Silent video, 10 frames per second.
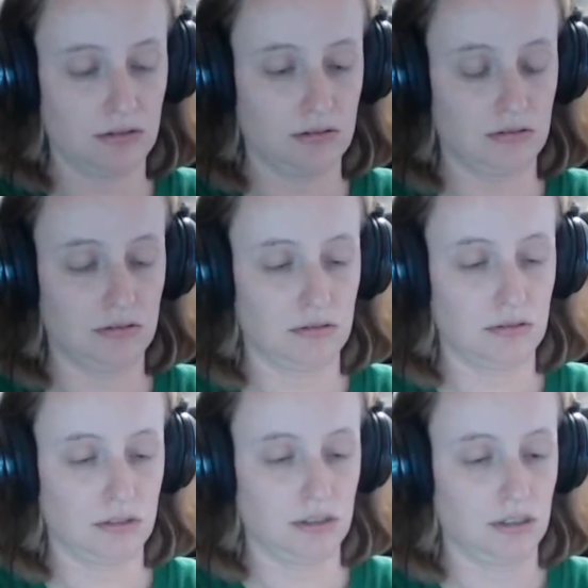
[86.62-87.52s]

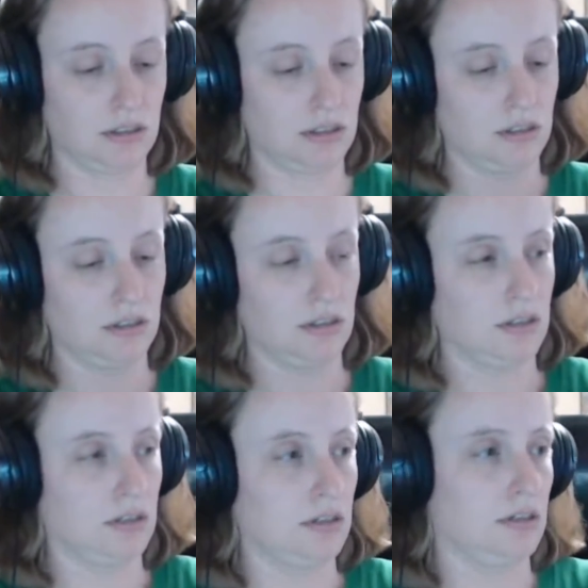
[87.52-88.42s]

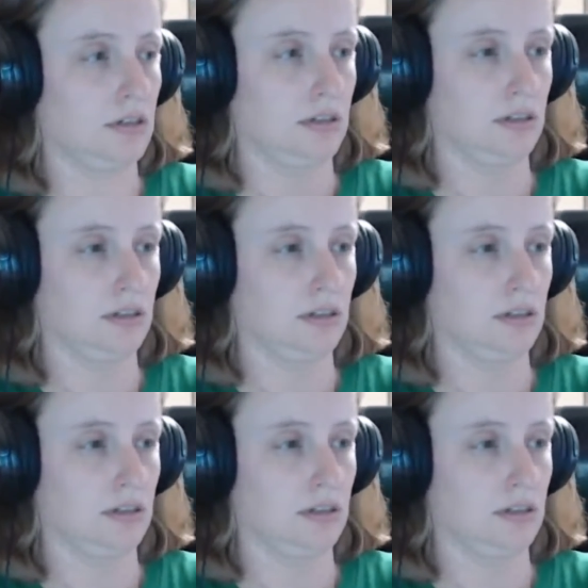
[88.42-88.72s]
[no speech]